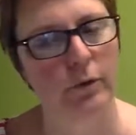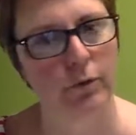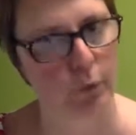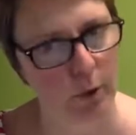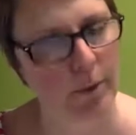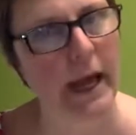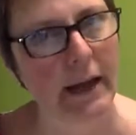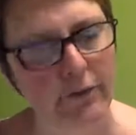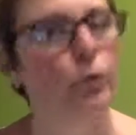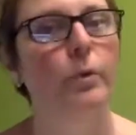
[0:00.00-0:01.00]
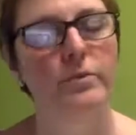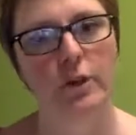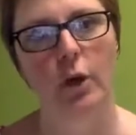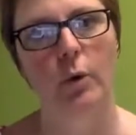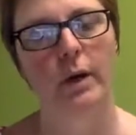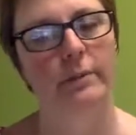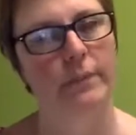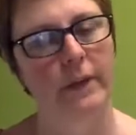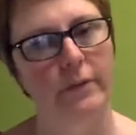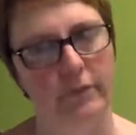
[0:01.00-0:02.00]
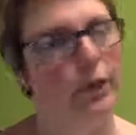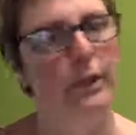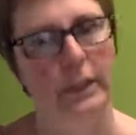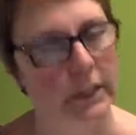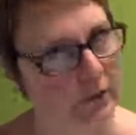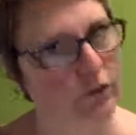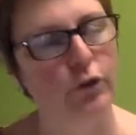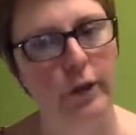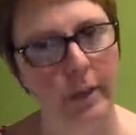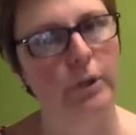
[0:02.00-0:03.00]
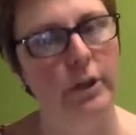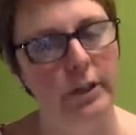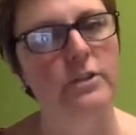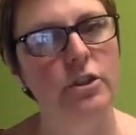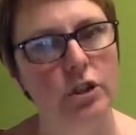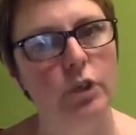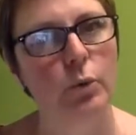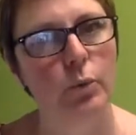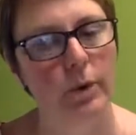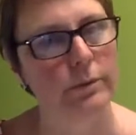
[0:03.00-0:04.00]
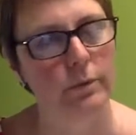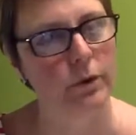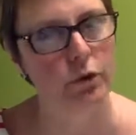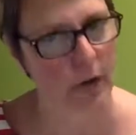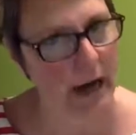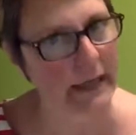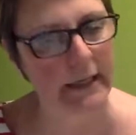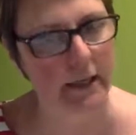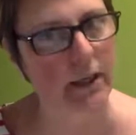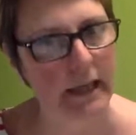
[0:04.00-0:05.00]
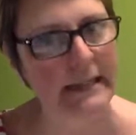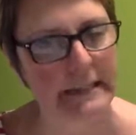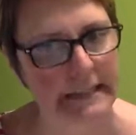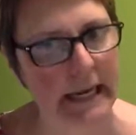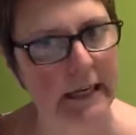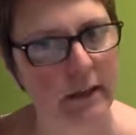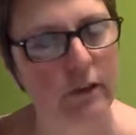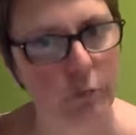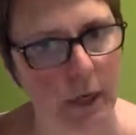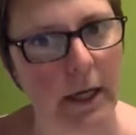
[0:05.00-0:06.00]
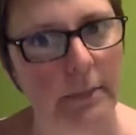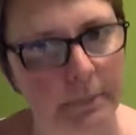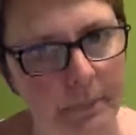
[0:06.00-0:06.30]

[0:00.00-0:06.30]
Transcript: through the platform. So at the very least, you're able to continue tracking and collecting data as well.